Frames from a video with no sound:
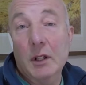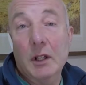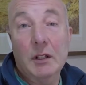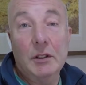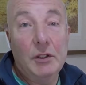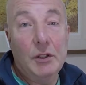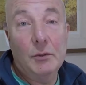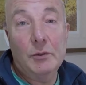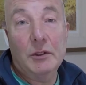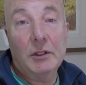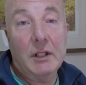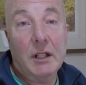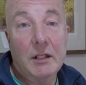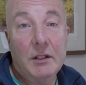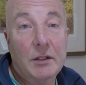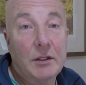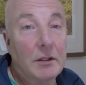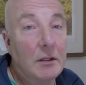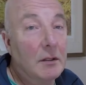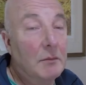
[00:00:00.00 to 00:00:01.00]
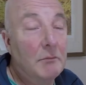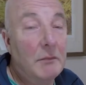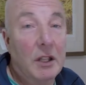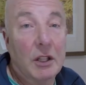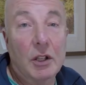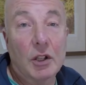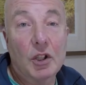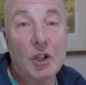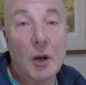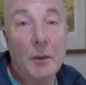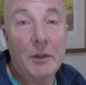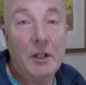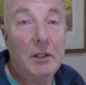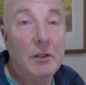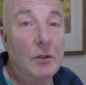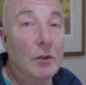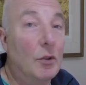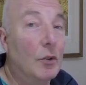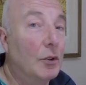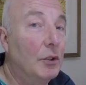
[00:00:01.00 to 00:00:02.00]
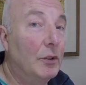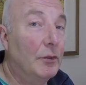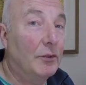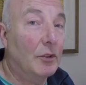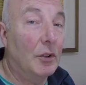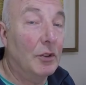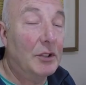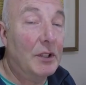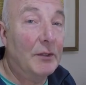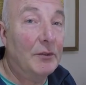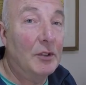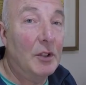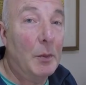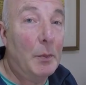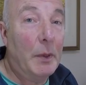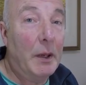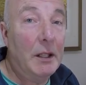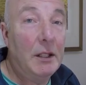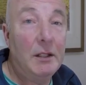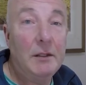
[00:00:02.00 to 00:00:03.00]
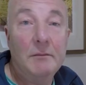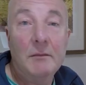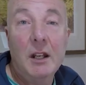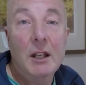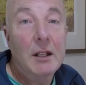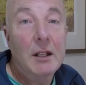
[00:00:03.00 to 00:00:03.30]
and you would like to make a comment or you've got a different opinion,